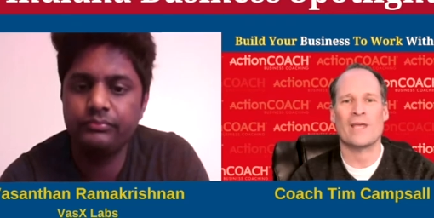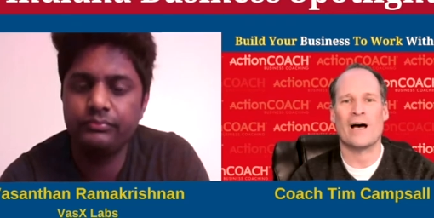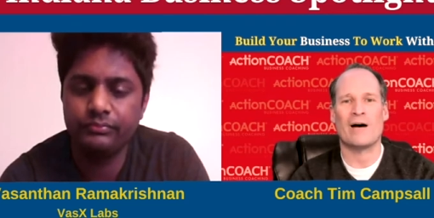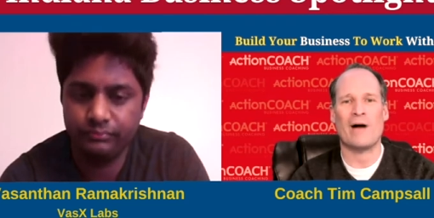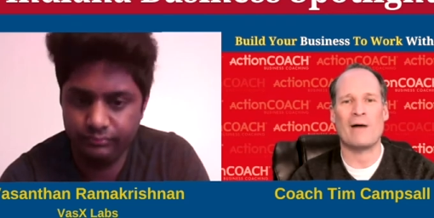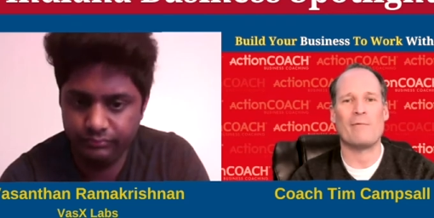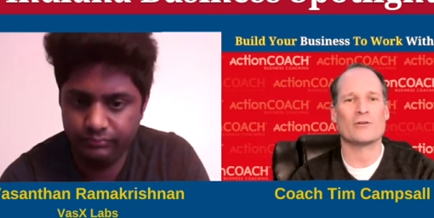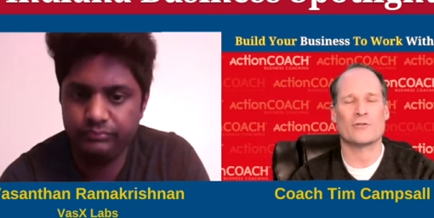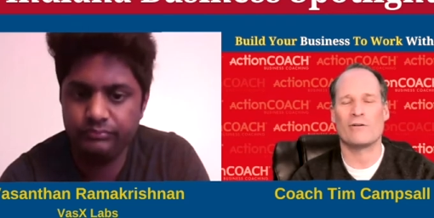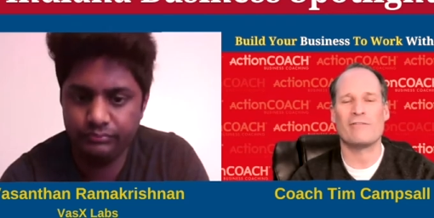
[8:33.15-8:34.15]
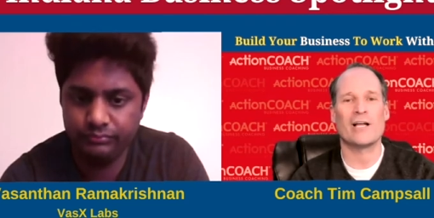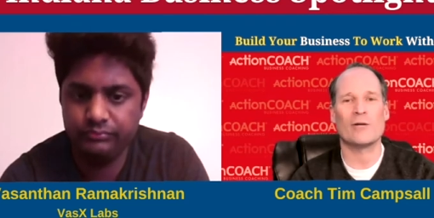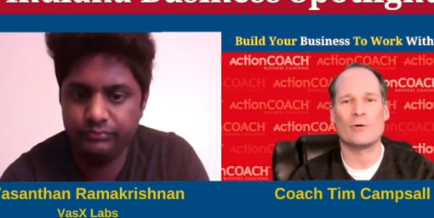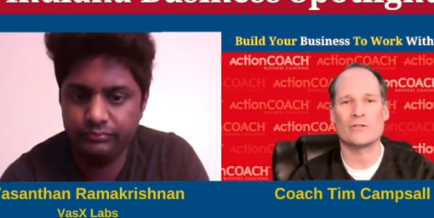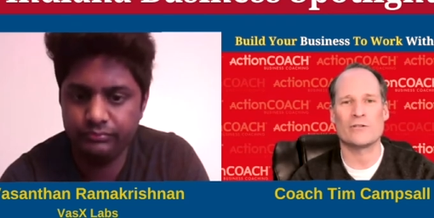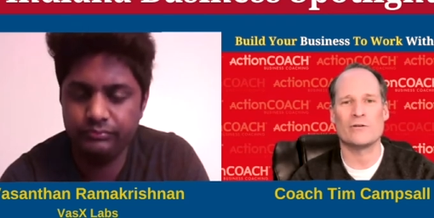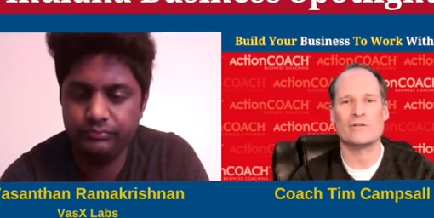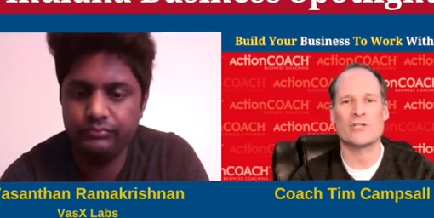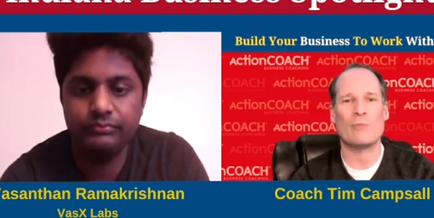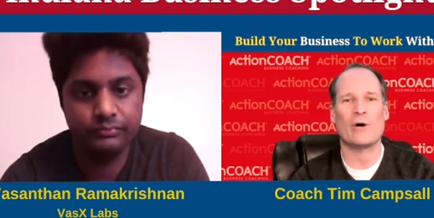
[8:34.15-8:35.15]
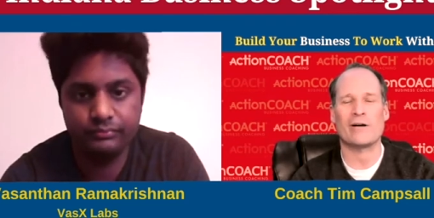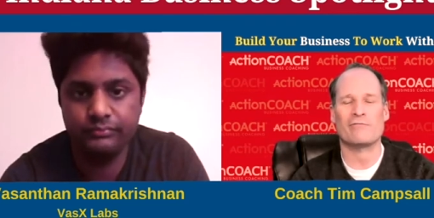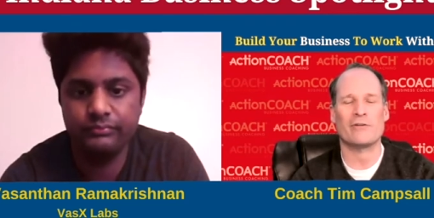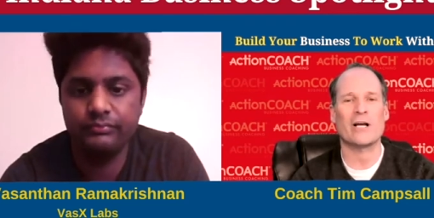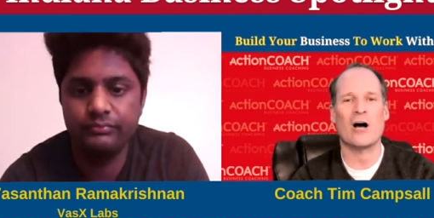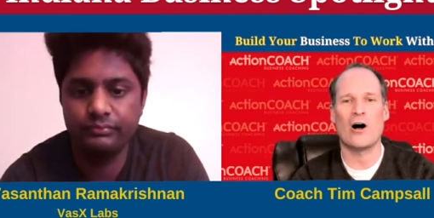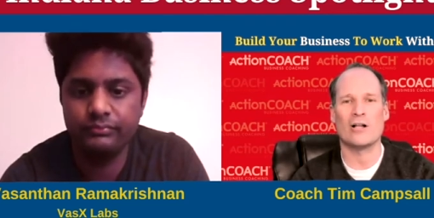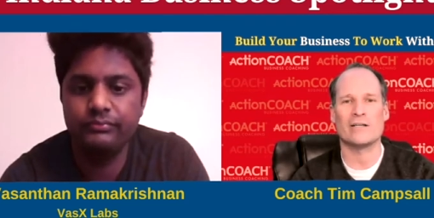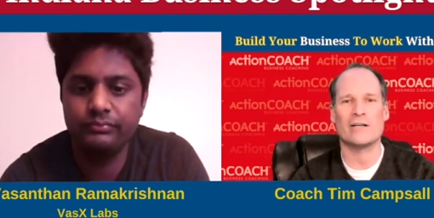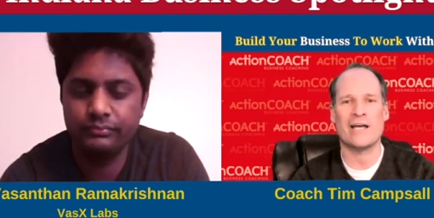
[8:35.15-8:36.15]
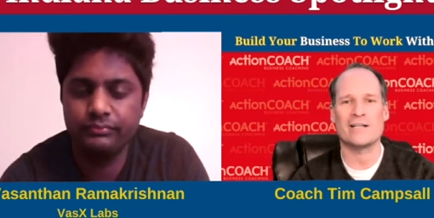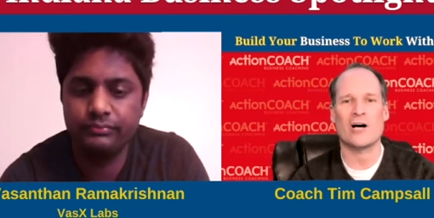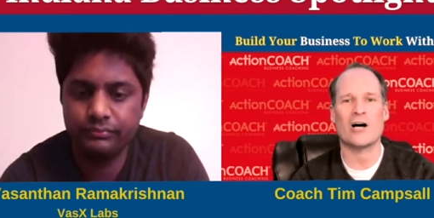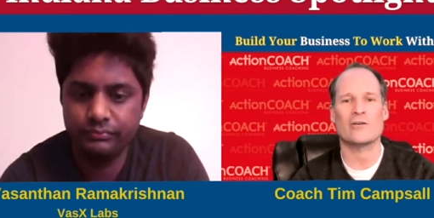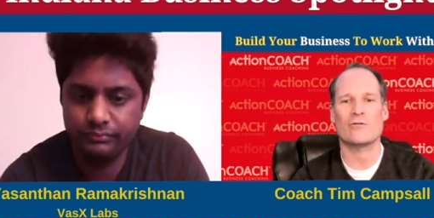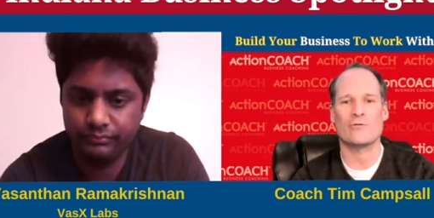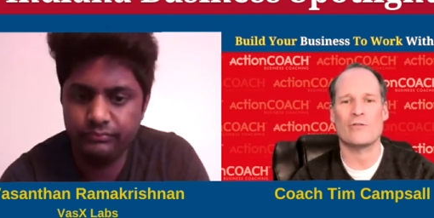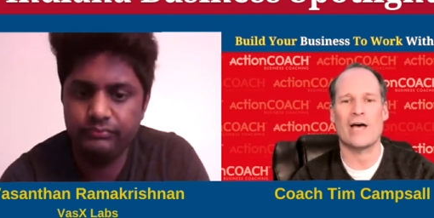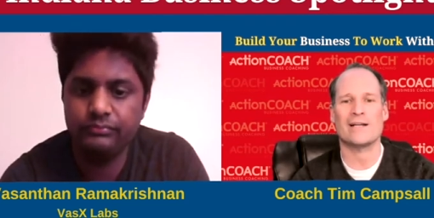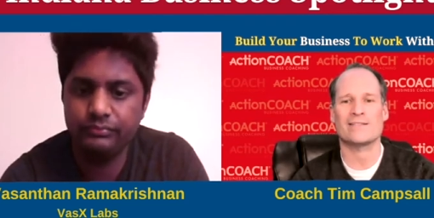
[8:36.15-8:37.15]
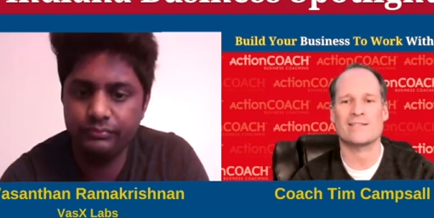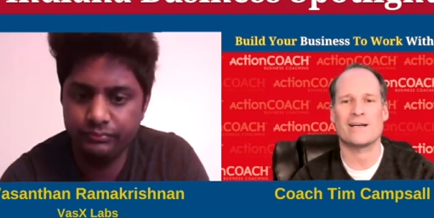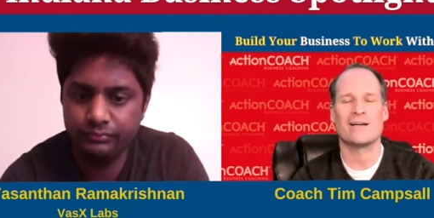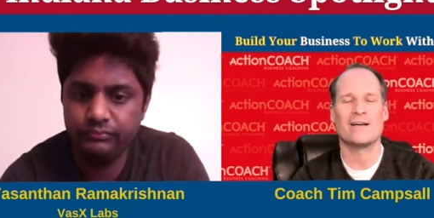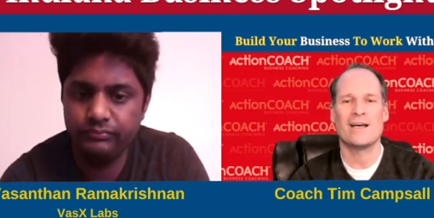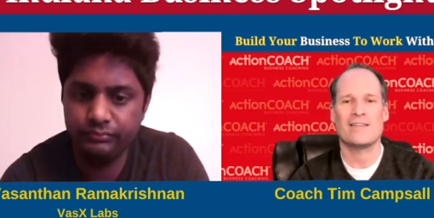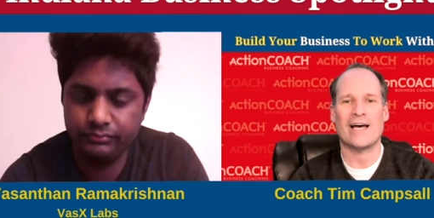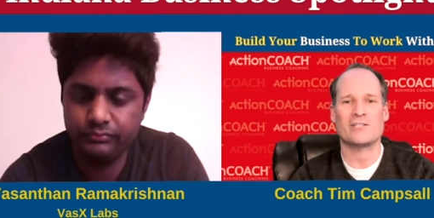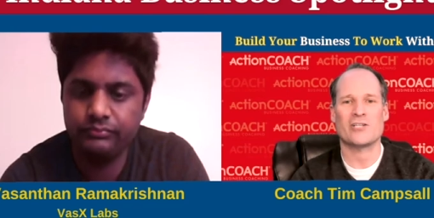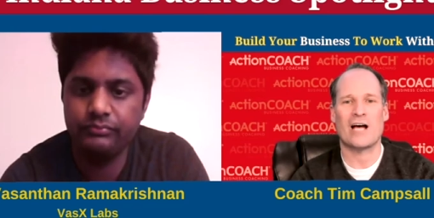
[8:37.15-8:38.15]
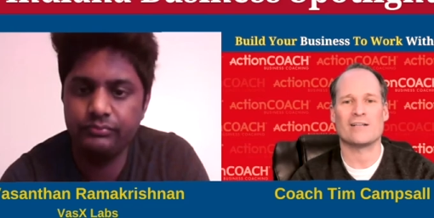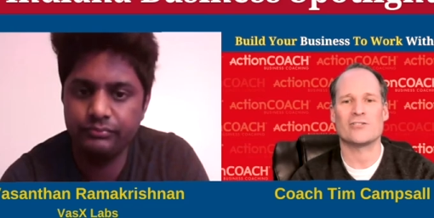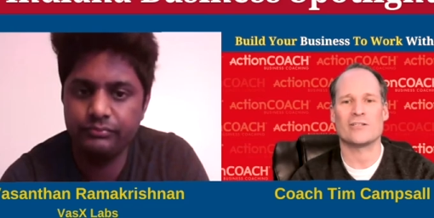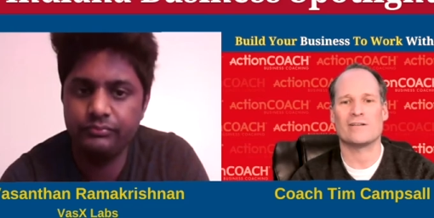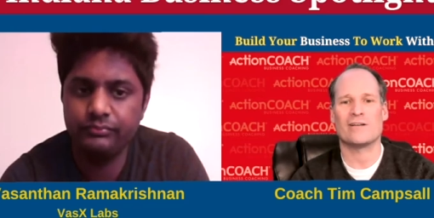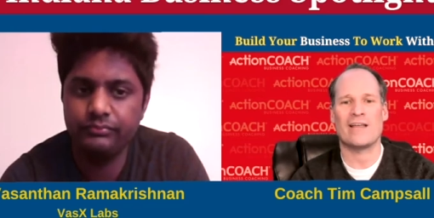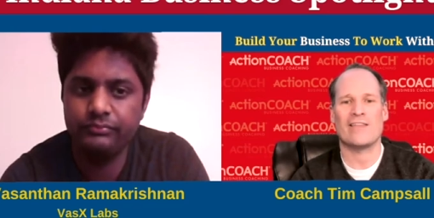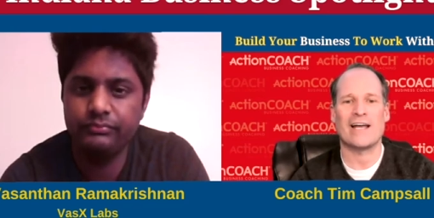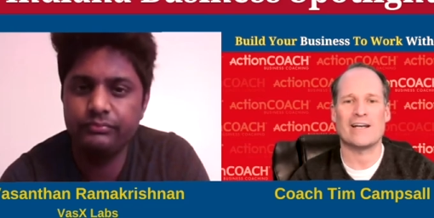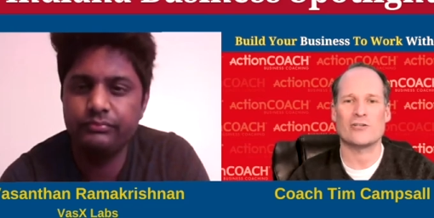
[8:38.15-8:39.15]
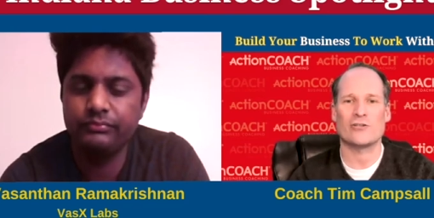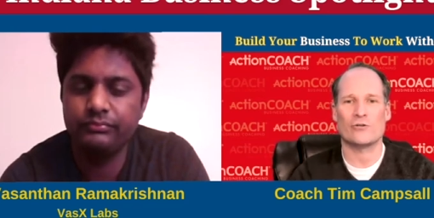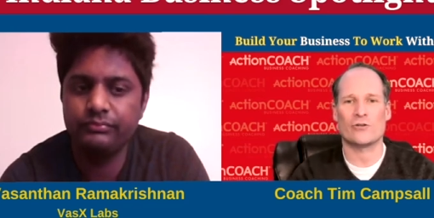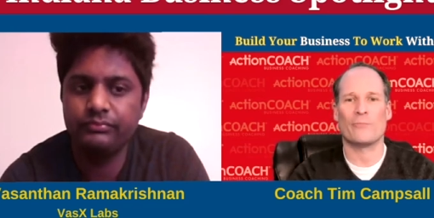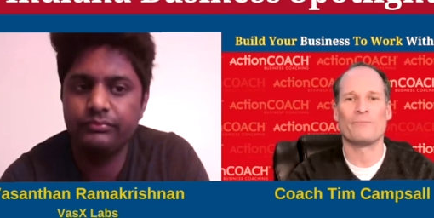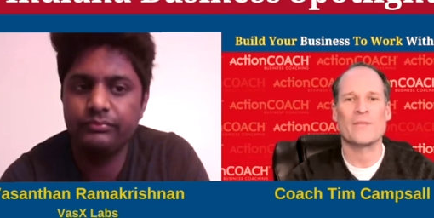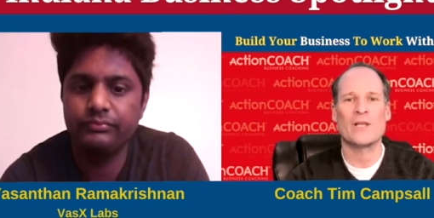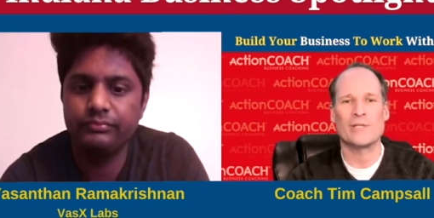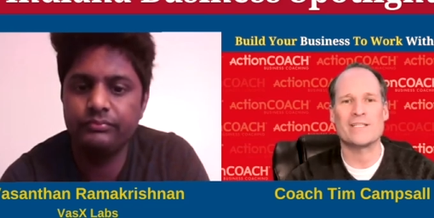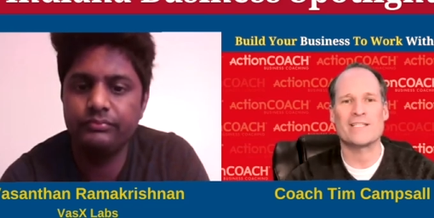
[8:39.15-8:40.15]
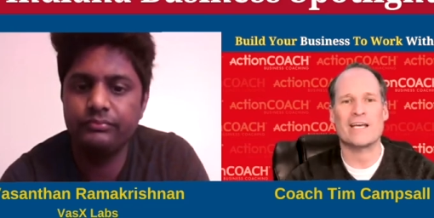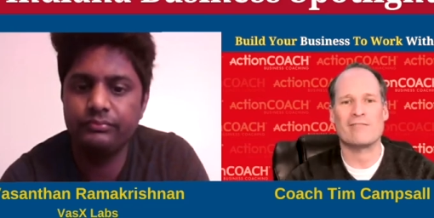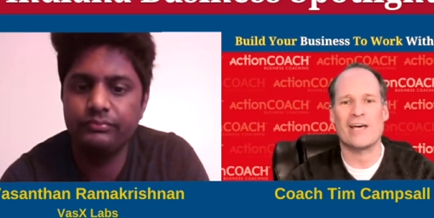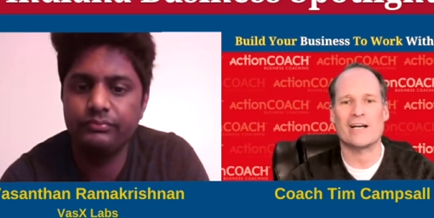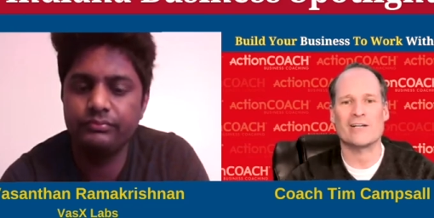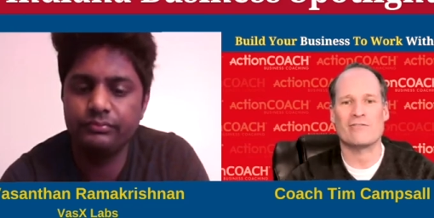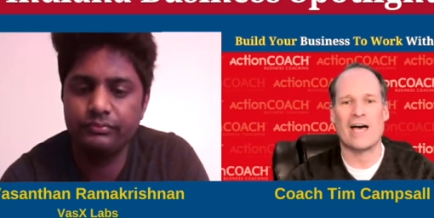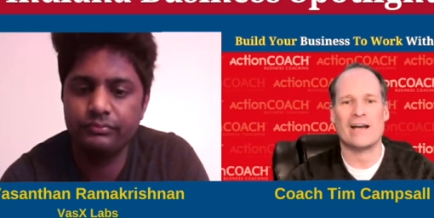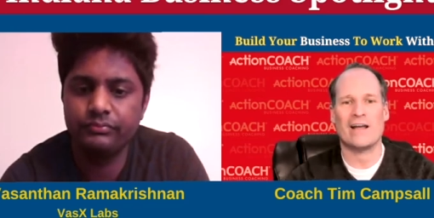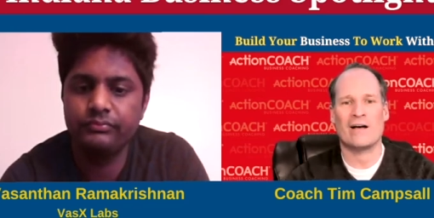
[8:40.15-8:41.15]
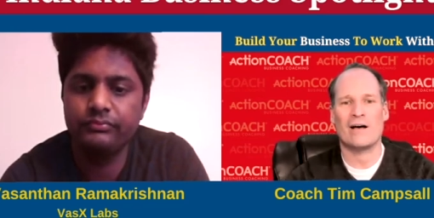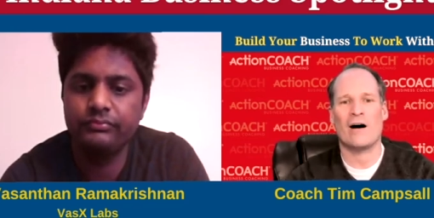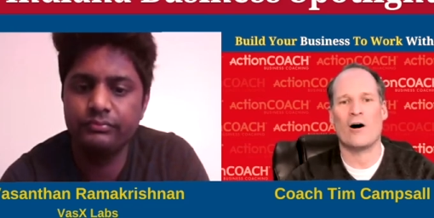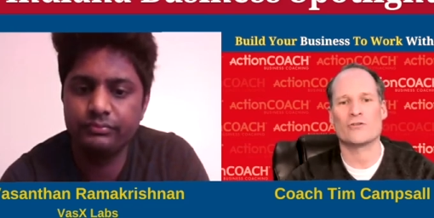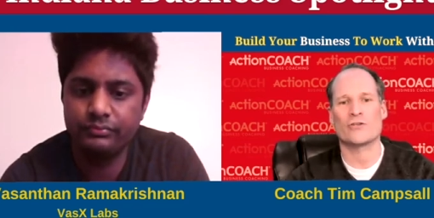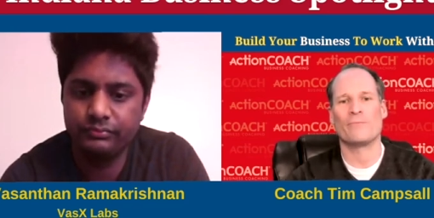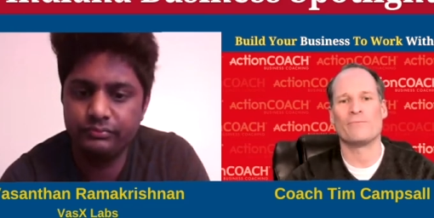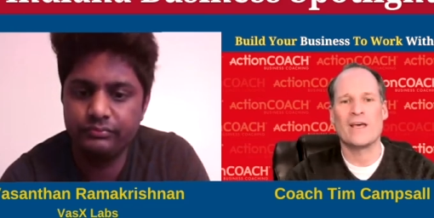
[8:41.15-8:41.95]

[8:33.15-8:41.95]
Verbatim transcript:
Speaker 1: um, I'm also available to jump on a free call and, and talk you through that uh, that challenge and, and that issue. So please take advantage of that uh, also.